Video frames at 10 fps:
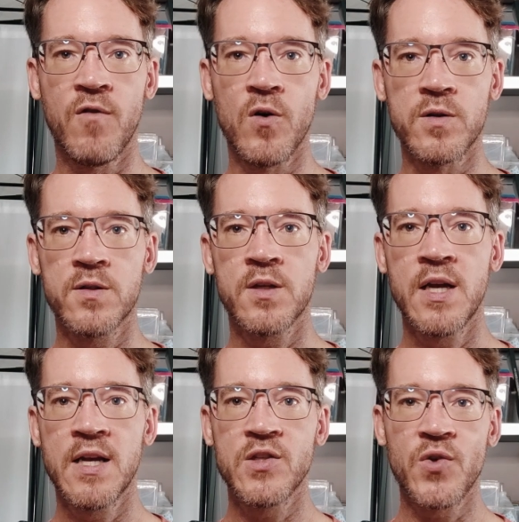volts
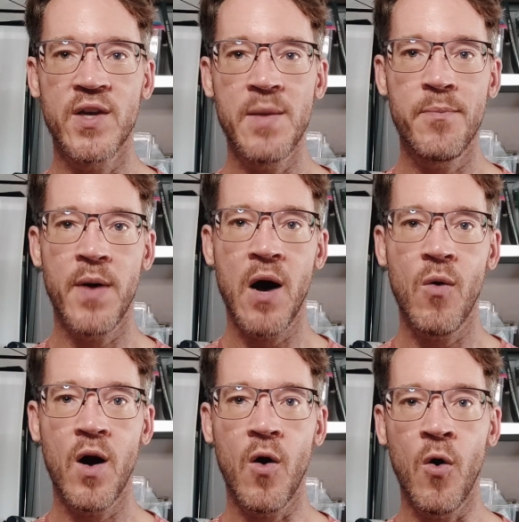so you can
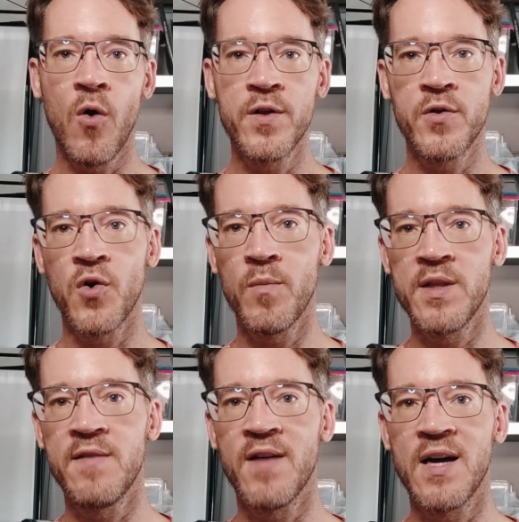power all your normal
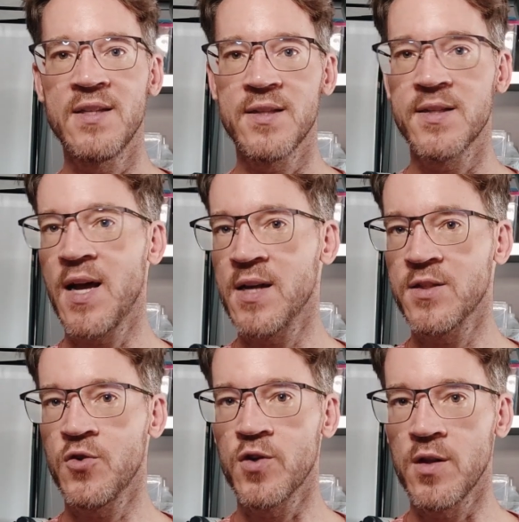devices
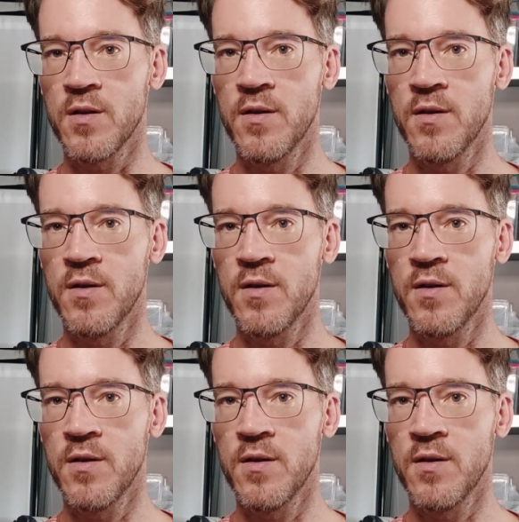as usual.